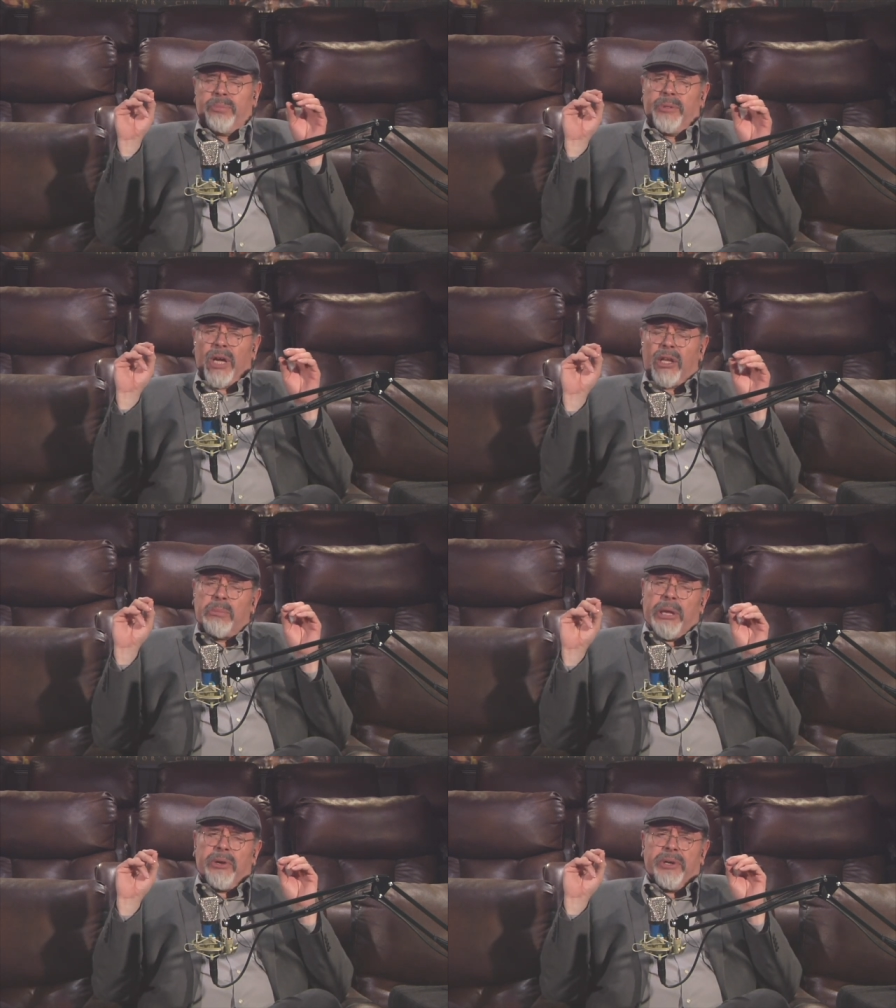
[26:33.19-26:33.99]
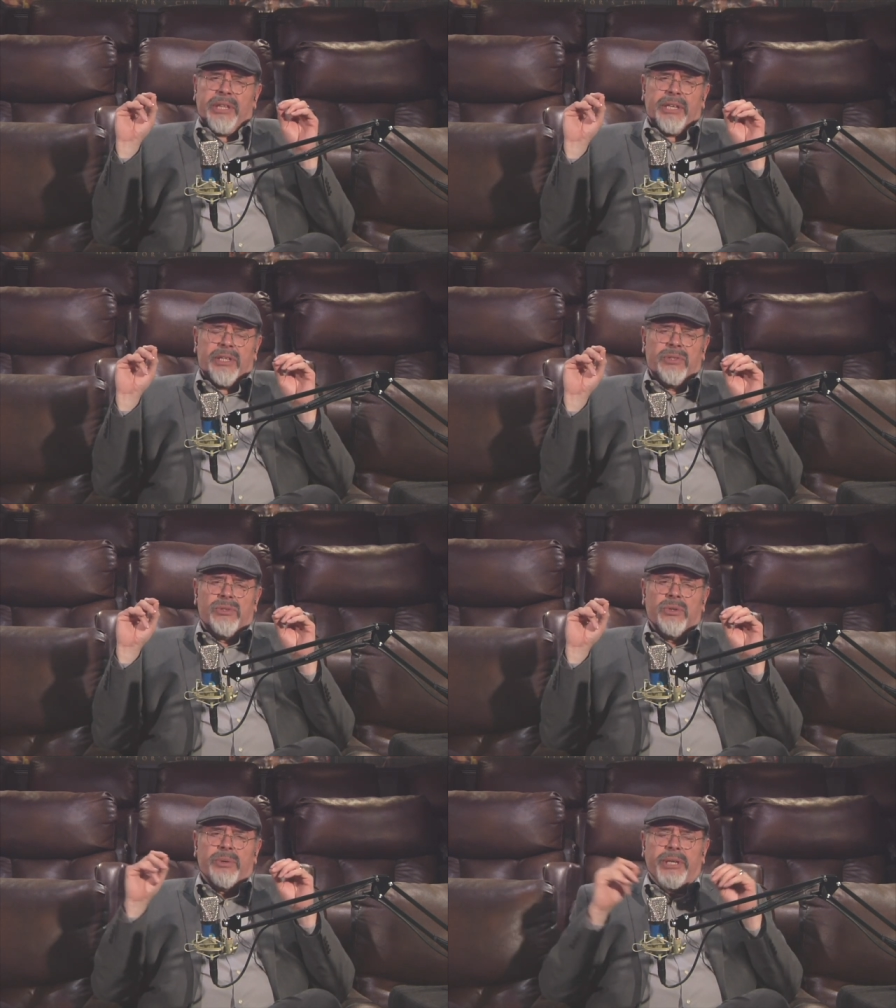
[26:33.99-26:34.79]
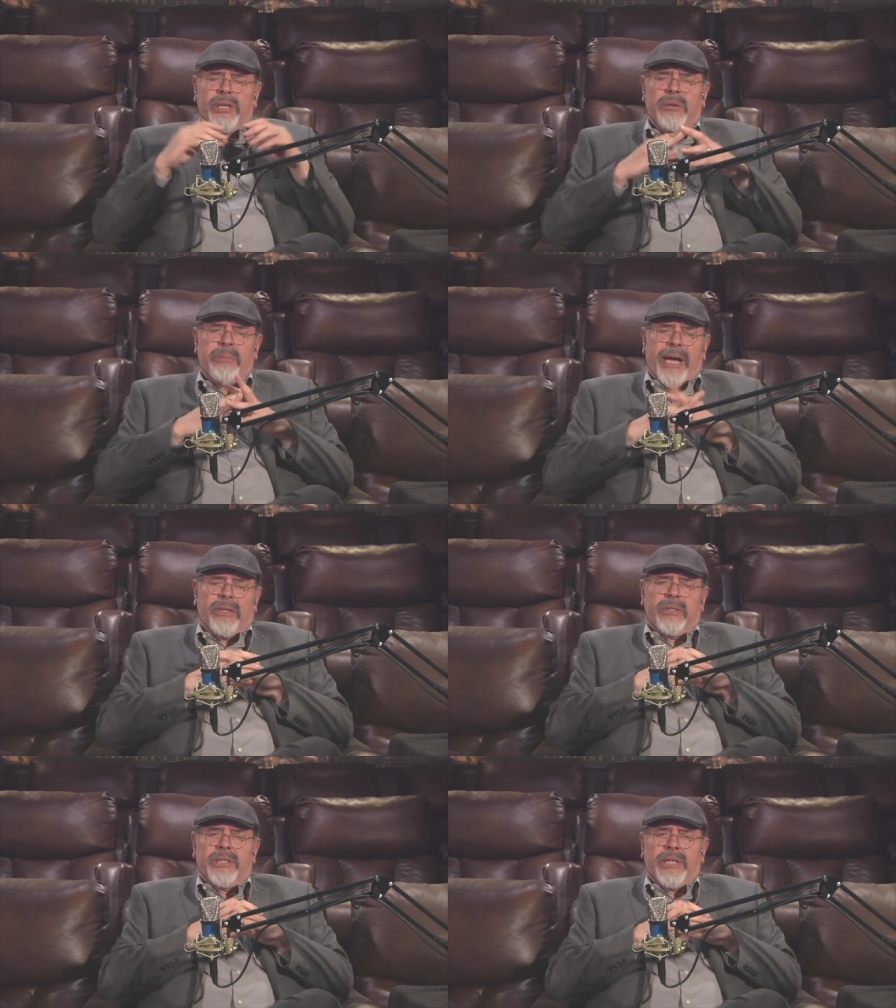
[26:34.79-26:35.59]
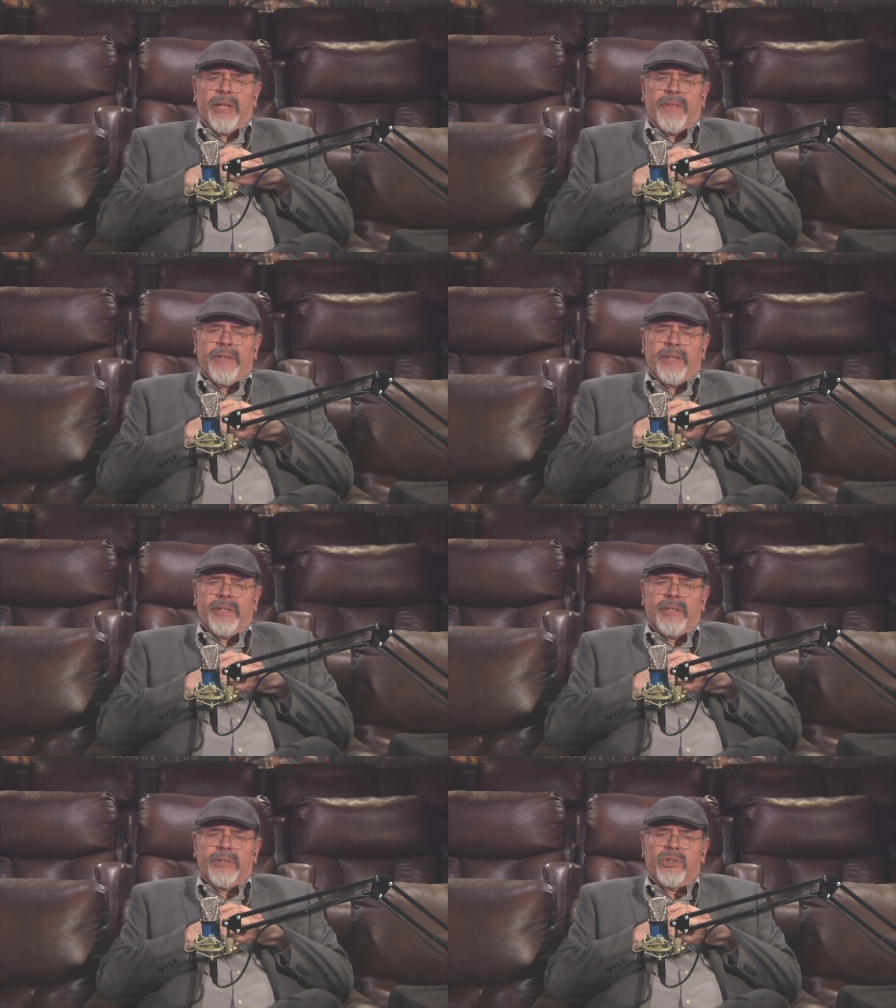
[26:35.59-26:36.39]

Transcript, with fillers: documentary that he's doing about the